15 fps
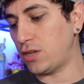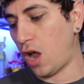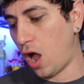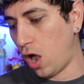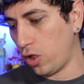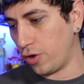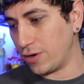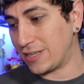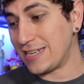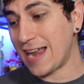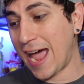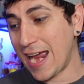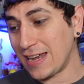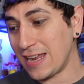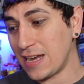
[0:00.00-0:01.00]

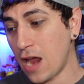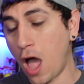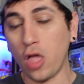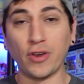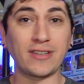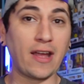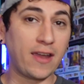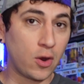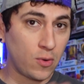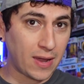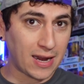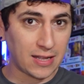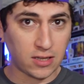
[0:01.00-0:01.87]
$90. Now here we get